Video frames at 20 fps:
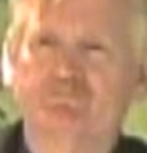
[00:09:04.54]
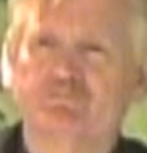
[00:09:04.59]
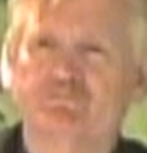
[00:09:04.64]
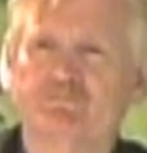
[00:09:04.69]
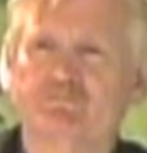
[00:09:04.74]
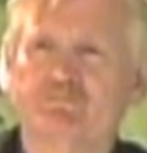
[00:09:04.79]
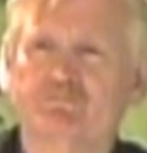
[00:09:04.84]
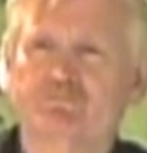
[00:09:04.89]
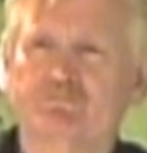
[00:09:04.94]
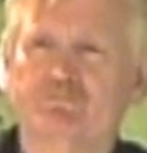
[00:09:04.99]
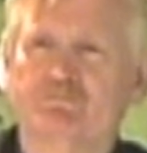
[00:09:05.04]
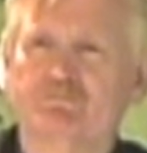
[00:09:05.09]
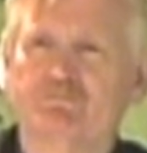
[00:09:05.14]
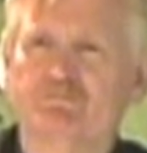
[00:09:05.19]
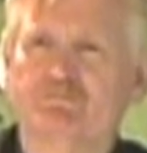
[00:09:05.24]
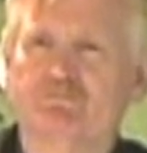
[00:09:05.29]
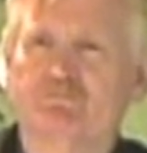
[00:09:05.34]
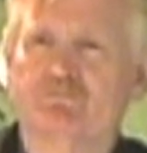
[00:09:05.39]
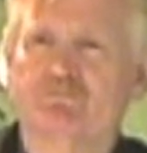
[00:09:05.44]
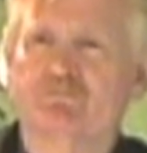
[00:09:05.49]

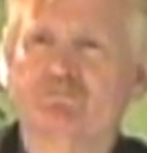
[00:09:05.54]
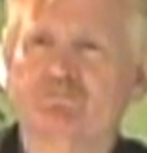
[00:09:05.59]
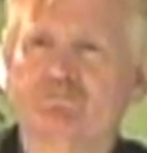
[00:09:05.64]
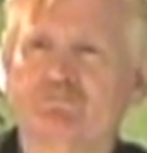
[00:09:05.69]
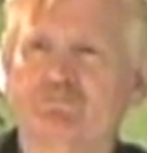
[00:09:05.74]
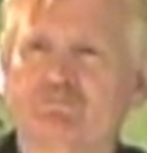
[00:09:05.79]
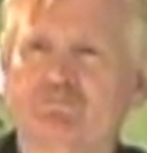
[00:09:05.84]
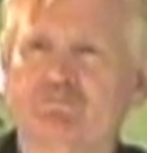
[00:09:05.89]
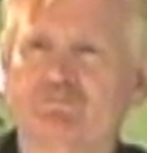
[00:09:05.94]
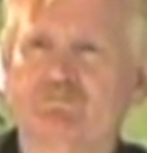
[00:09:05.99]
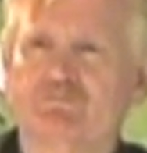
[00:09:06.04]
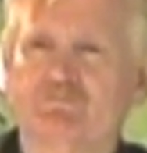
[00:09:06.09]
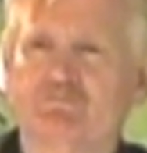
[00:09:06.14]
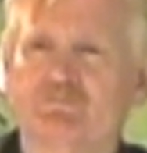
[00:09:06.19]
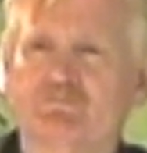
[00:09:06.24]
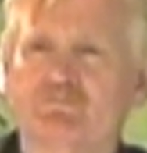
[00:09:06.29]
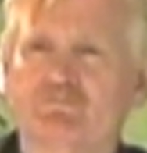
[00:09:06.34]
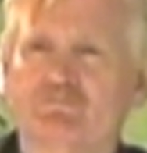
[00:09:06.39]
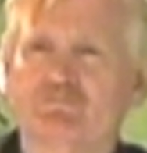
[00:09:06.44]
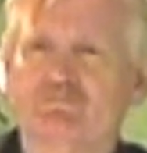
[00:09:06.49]

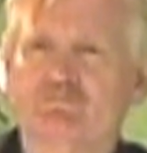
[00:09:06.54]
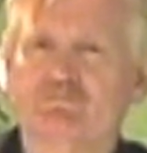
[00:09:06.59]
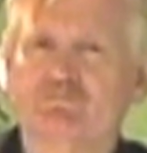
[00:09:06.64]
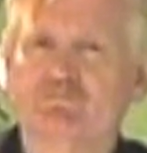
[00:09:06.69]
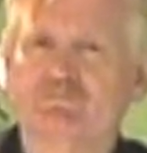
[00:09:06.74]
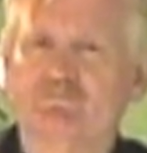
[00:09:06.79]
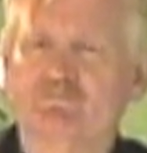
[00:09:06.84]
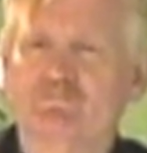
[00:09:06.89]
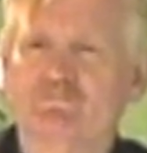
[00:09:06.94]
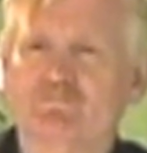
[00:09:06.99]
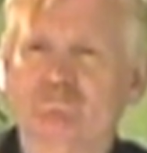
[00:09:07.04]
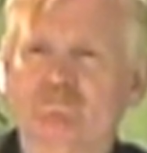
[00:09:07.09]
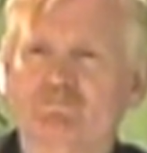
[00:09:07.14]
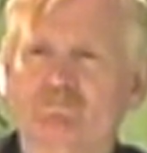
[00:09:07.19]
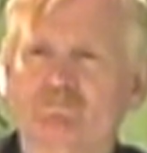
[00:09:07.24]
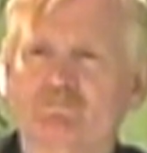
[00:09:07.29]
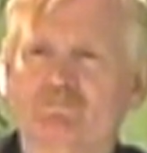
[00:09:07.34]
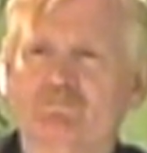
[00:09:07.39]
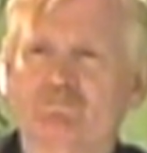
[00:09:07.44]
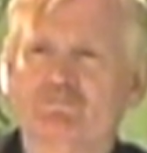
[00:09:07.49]

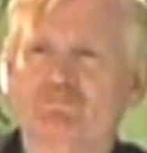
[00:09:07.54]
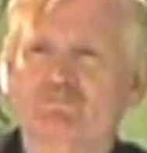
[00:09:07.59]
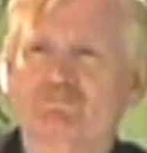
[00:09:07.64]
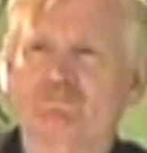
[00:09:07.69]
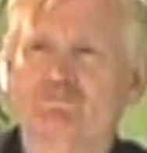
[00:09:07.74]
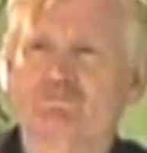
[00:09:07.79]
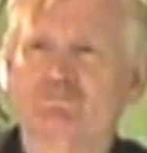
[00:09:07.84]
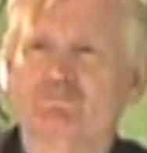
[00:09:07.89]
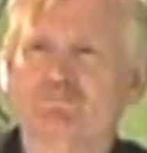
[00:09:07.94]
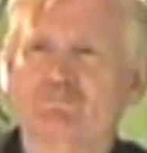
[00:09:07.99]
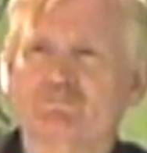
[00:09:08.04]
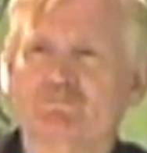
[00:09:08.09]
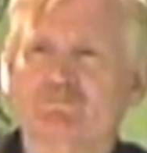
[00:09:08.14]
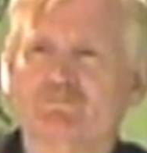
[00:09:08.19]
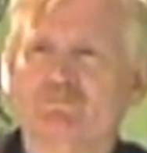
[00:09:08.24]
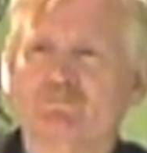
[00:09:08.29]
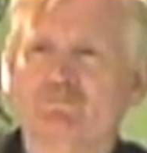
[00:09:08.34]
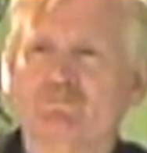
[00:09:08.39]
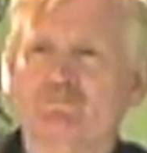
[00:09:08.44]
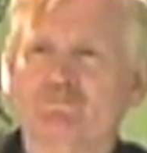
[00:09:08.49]

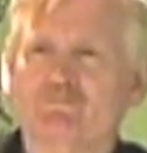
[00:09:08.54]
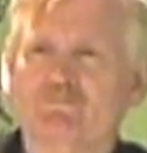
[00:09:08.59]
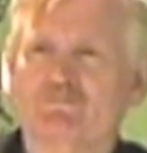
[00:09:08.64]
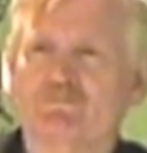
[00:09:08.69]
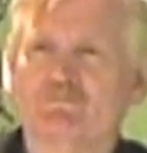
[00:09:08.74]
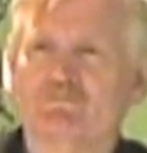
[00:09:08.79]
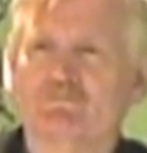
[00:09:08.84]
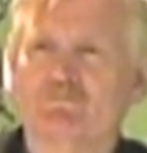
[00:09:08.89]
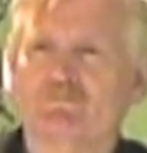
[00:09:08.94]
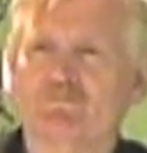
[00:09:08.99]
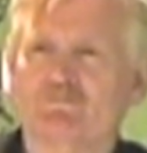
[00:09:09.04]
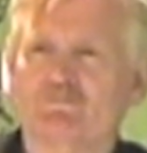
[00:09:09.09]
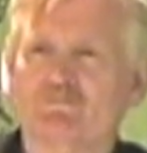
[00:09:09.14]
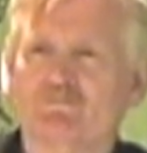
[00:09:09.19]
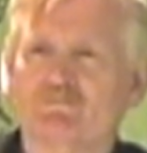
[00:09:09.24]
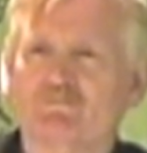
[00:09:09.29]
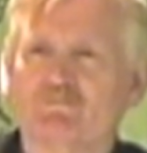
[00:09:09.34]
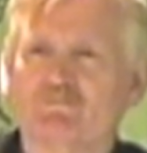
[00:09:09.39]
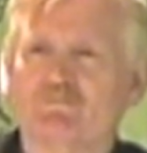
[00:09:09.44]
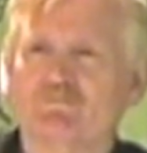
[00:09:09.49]

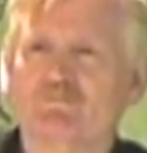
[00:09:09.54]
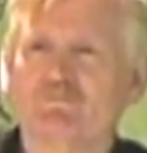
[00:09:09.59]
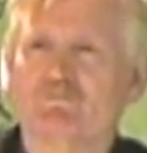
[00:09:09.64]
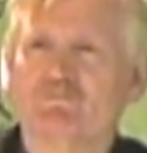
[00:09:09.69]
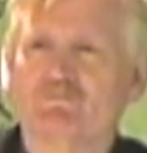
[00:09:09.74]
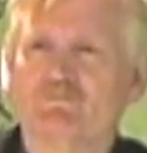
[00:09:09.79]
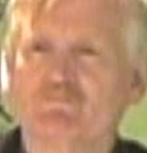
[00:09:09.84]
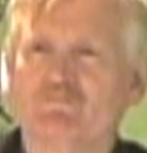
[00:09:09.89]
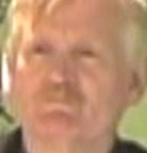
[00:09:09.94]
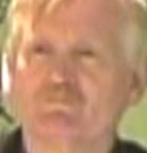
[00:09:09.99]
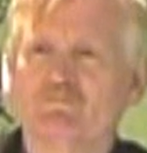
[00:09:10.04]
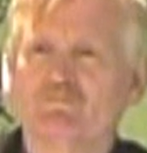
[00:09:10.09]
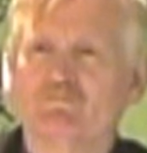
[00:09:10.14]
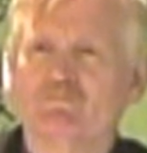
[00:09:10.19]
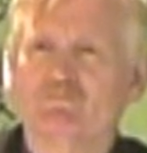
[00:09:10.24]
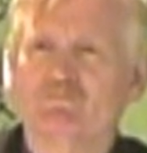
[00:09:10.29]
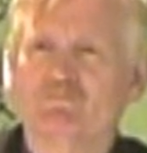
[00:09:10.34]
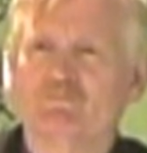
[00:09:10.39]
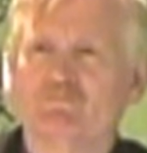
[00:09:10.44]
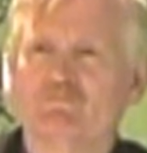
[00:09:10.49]

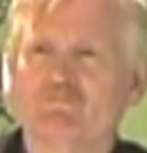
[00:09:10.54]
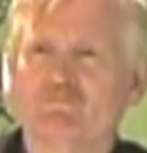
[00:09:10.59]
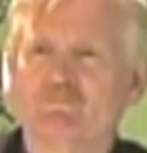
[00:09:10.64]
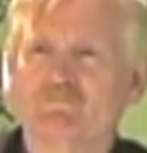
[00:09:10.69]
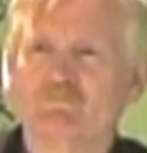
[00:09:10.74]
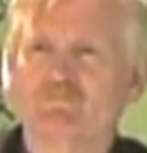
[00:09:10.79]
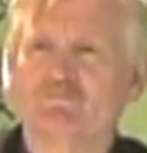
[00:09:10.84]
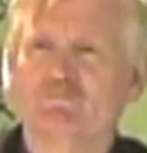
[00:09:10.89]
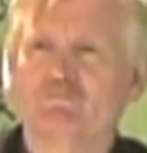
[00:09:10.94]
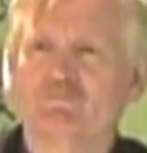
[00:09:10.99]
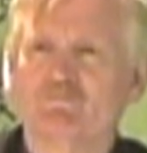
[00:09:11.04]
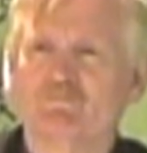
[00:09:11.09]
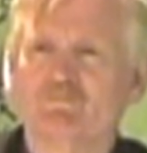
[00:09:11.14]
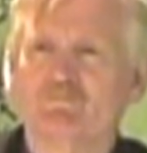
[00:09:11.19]
(silence)